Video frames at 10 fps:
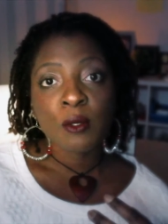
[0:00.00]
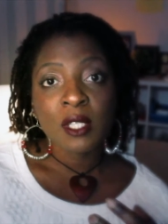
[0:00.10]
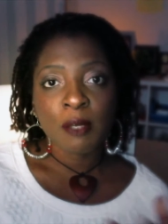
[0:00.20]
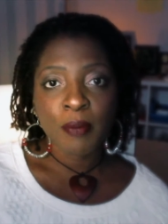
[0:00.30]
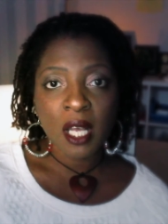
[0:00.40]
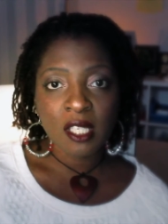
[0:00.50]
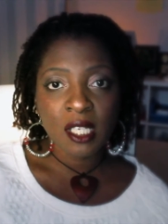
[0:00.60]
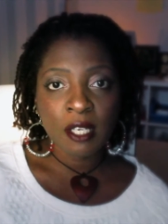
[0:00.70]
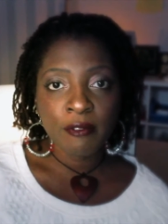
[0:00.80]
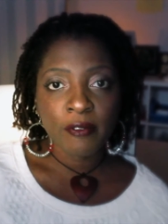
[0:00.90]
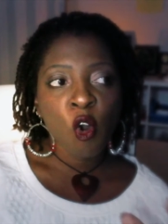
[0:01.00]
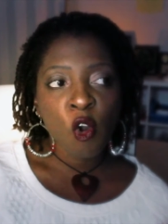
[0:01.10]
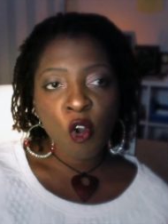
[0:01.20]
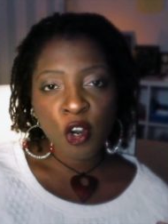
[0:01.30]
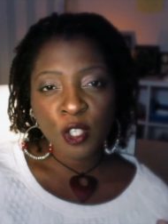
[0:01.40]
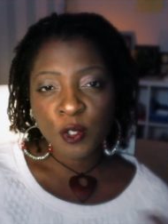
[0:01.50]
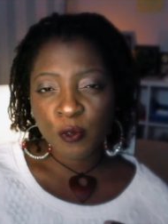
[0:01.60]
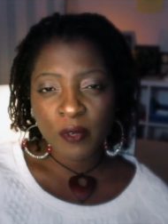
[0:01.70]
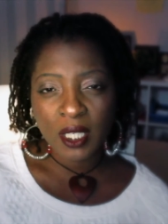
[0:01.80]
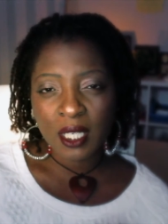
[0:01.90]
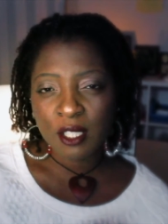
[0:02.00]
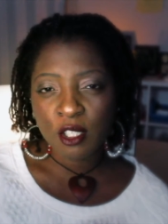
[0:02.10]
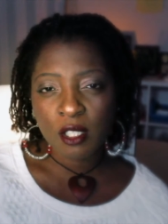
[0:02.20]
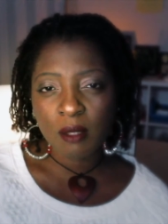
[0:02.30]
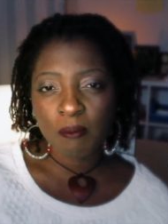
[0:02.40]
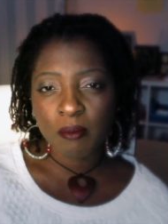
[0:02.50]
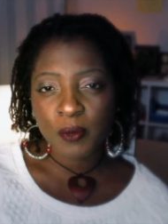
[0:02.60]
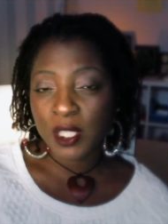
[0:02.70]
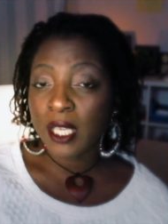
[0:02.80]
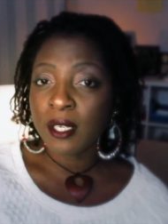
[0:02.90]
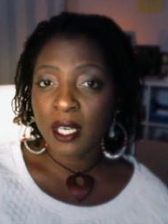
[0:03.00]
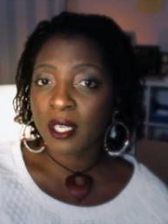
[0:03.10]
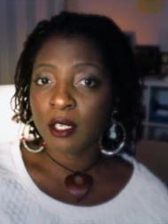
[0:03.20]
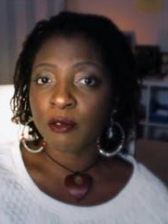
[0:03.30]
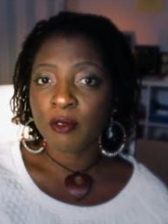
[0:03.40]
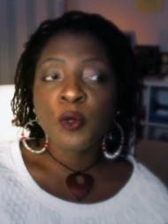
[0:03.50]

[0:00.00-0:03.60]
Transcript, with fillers: to stay positive or to run and just stay negative.